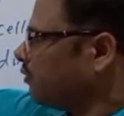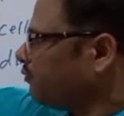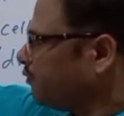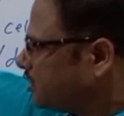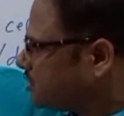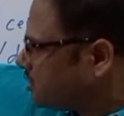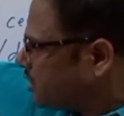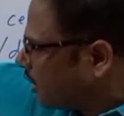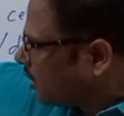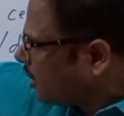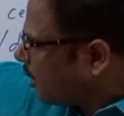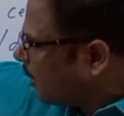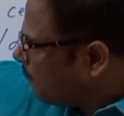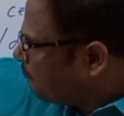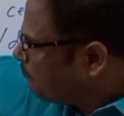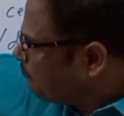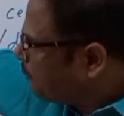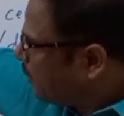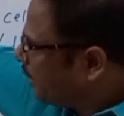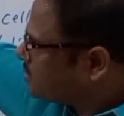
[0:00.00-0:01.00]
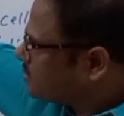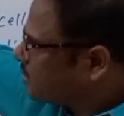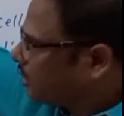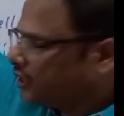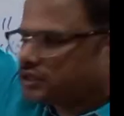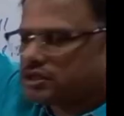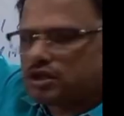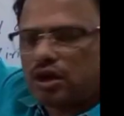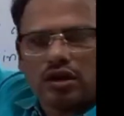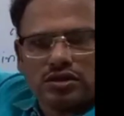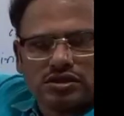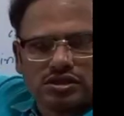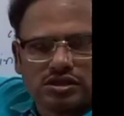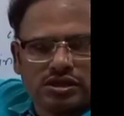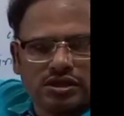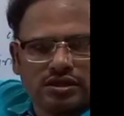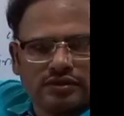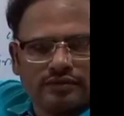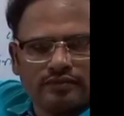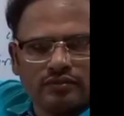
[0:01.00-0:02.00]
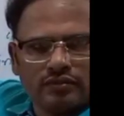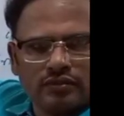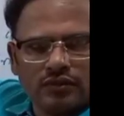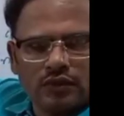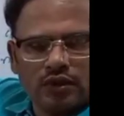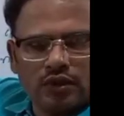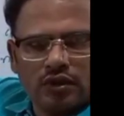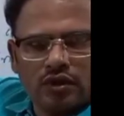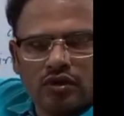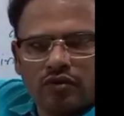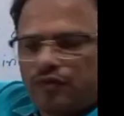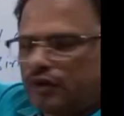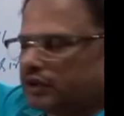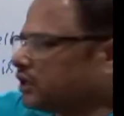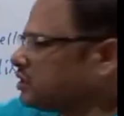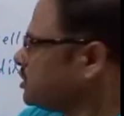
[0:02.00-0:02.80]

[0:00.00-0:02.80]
of which the complete cell is lost for the